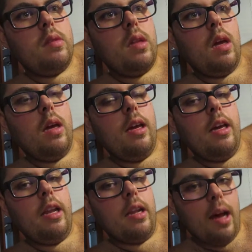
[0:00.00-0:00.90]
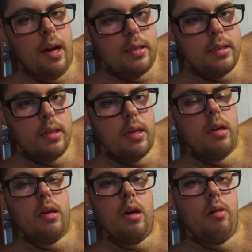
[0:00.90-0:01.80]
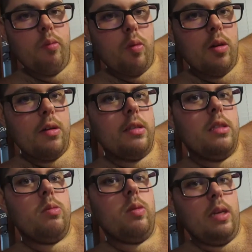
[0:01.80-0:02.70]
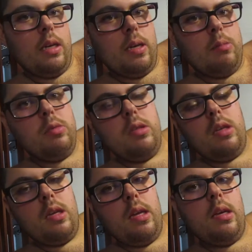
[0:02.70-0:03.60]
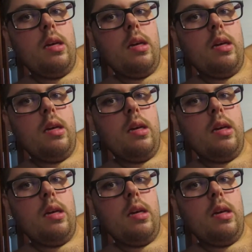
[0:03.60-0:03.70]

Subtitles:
in loss of words when it comes to